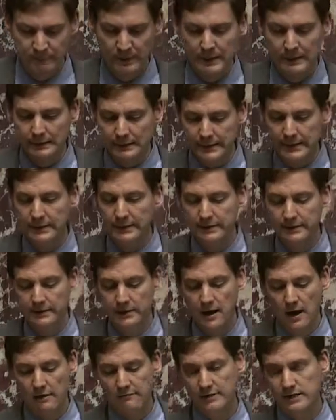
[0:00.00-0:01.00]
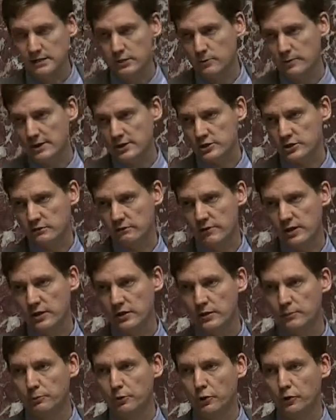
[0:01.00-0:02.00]
leading to the obvious question of whether the
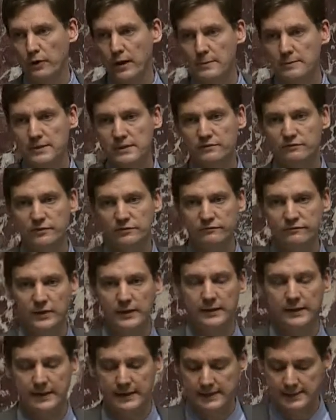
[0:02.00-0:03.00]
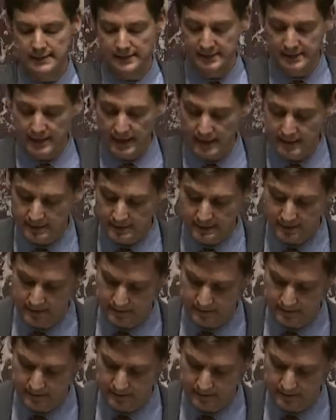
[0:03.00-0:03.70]
program is fulfilling its intent.